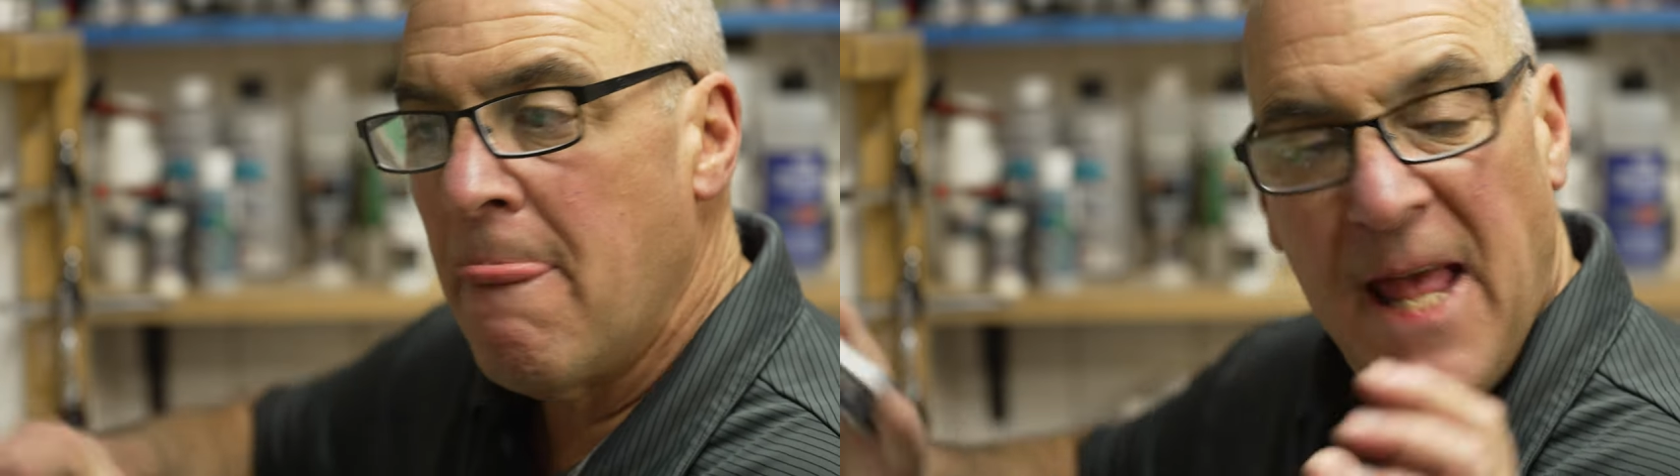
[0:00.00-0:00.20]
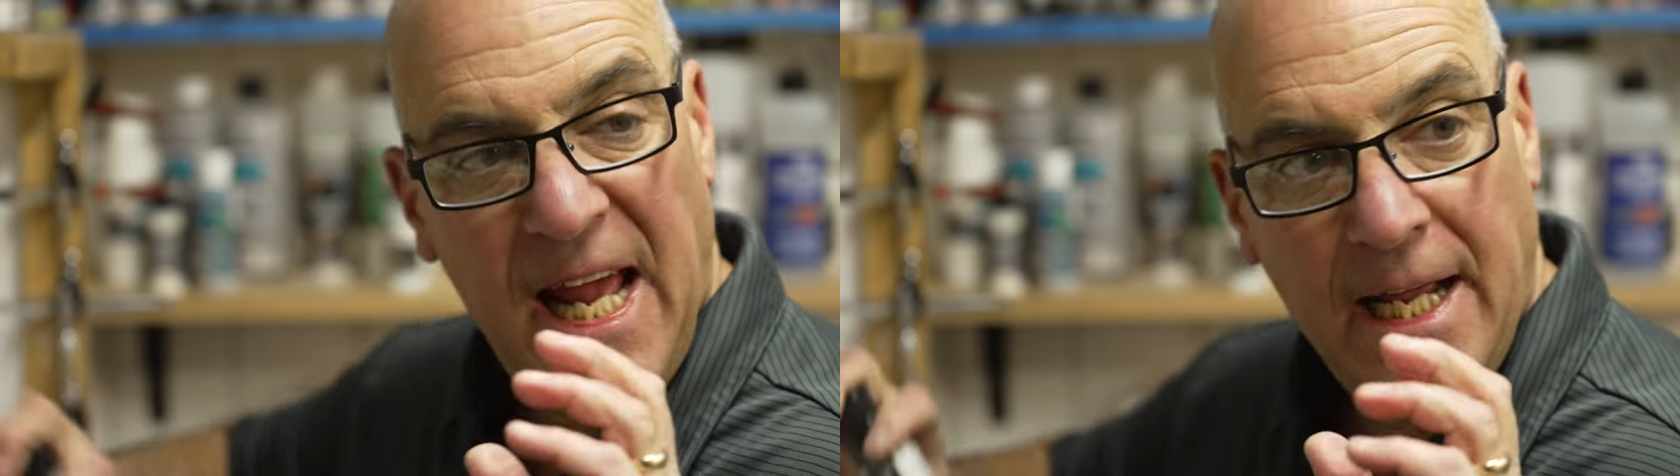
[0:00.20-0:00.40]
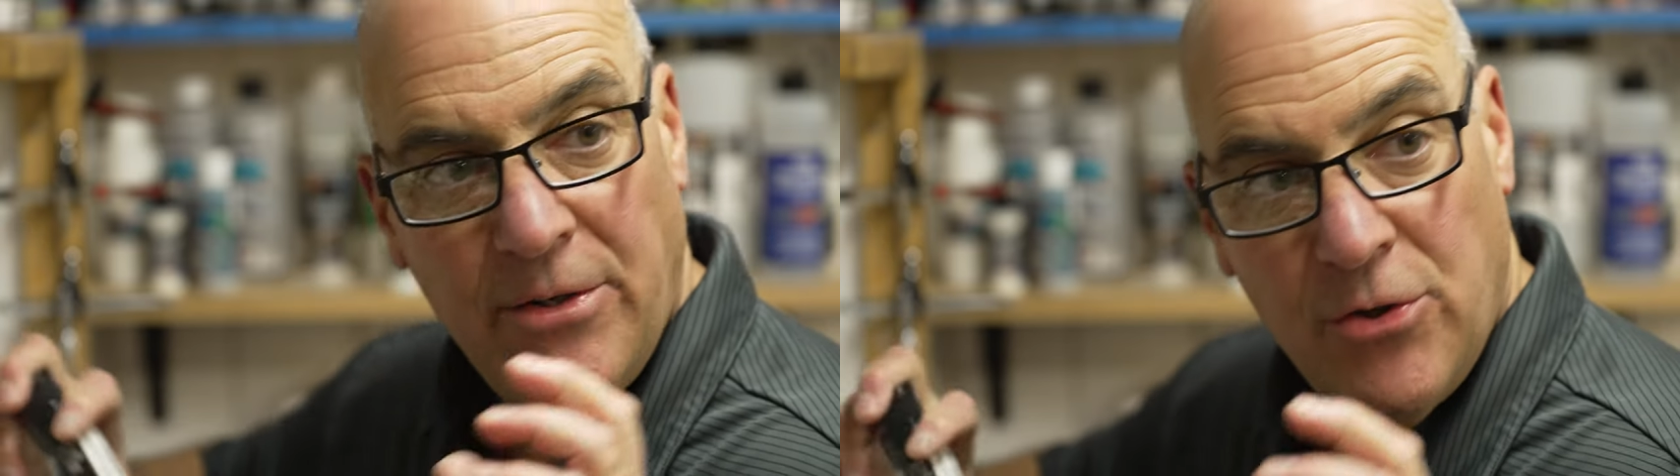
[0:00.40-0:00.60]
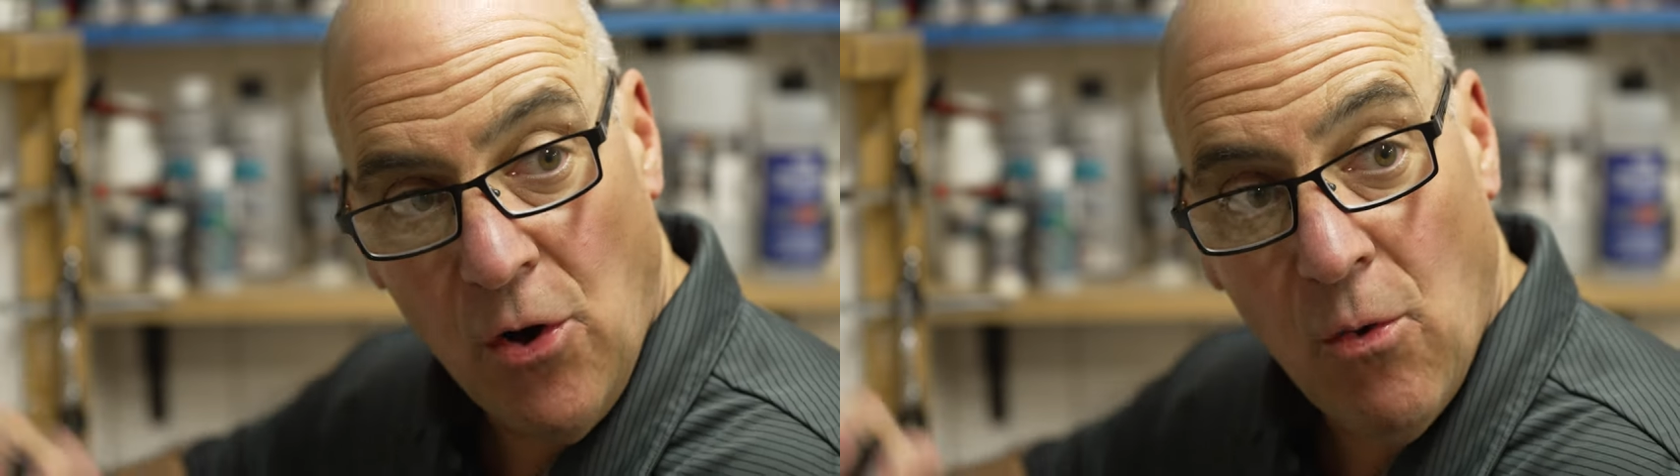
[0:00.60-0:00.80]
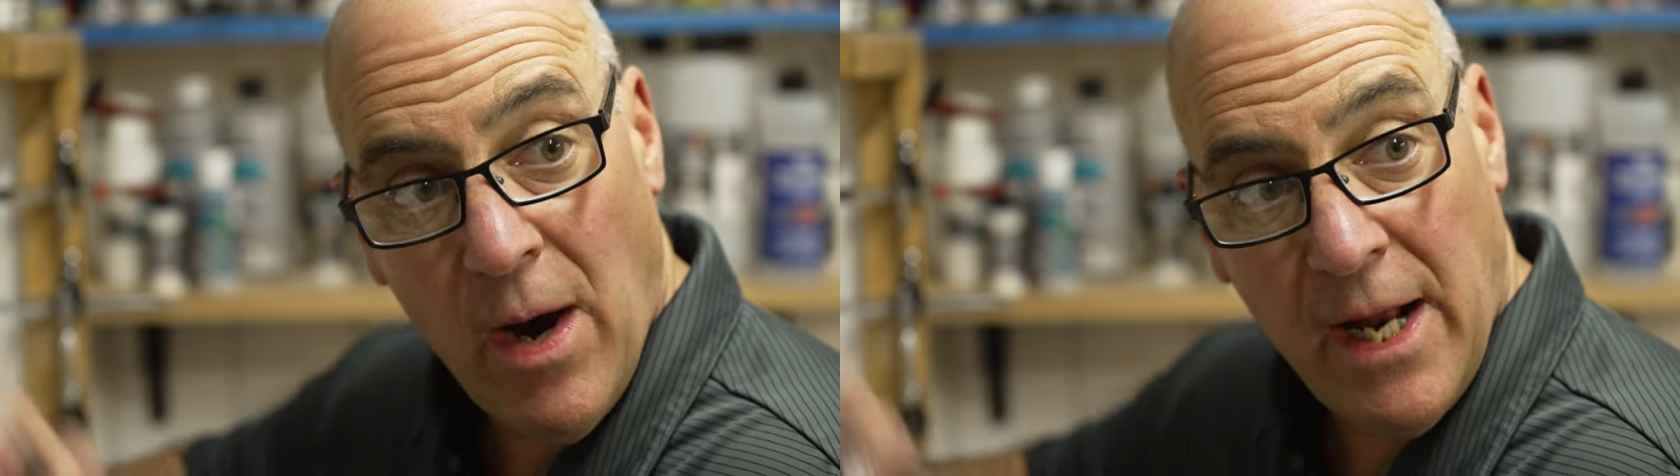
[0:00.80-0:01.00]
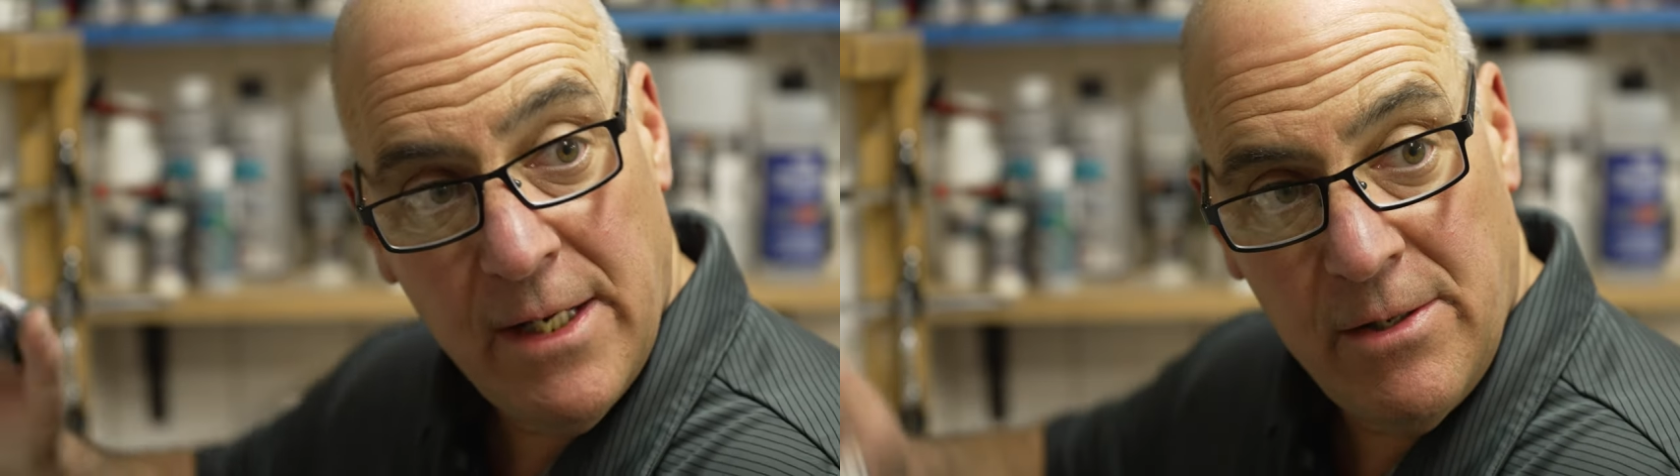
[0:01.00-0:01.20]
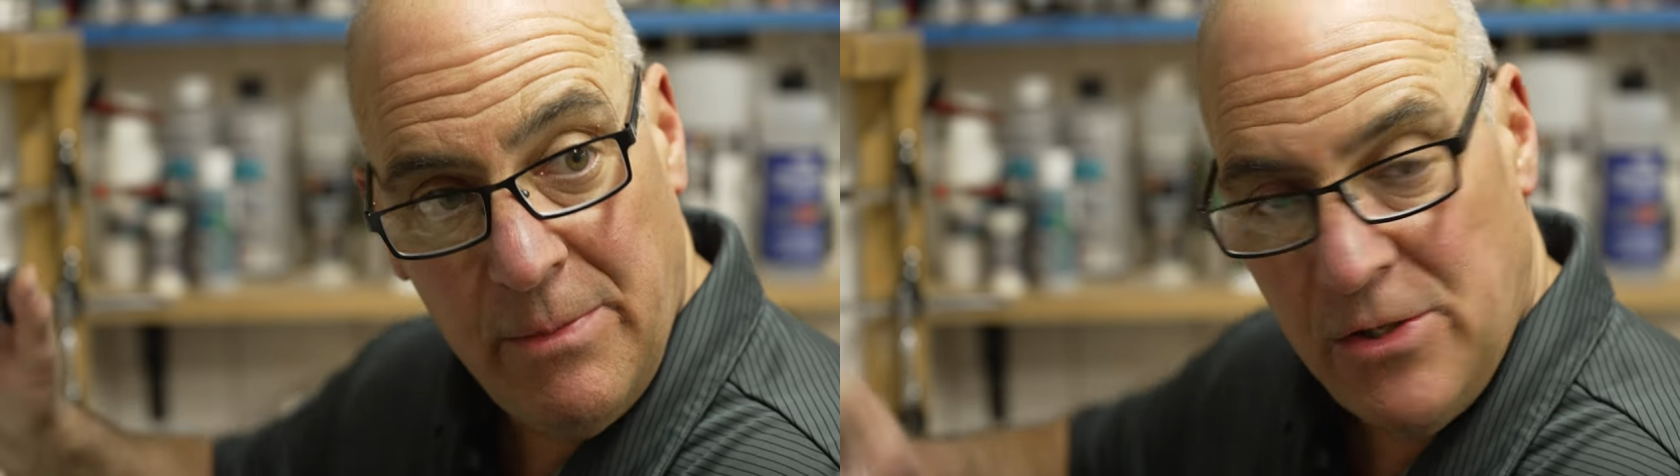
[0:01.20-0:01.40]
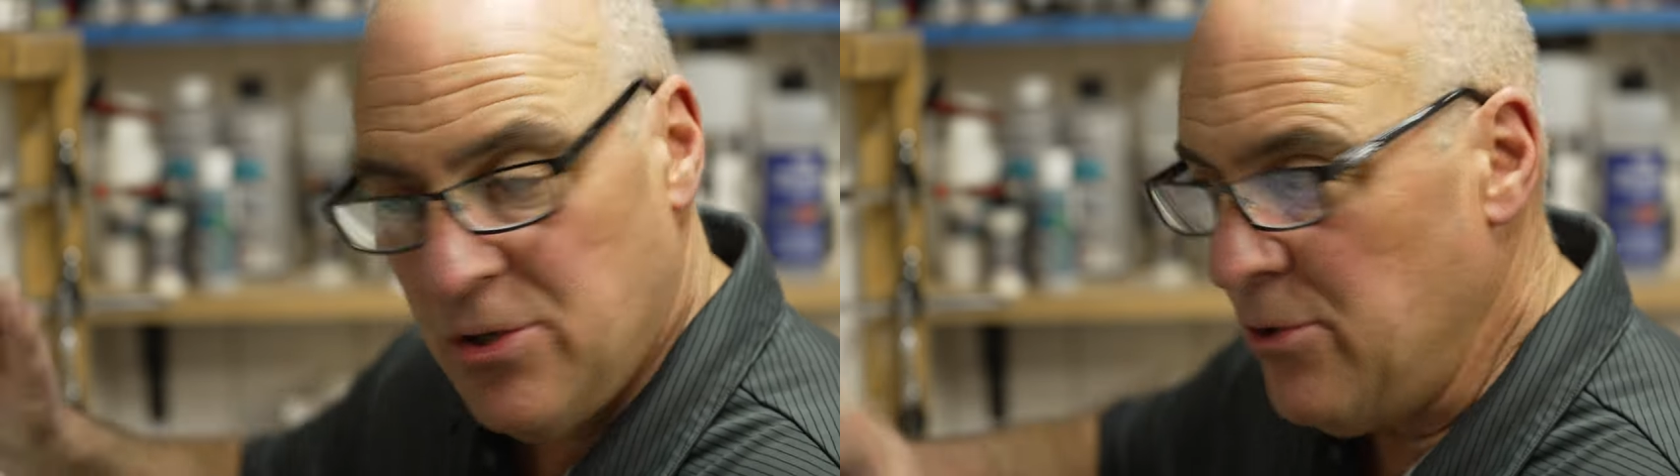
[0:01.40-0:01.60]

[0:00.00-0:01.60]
and I don't want it to be too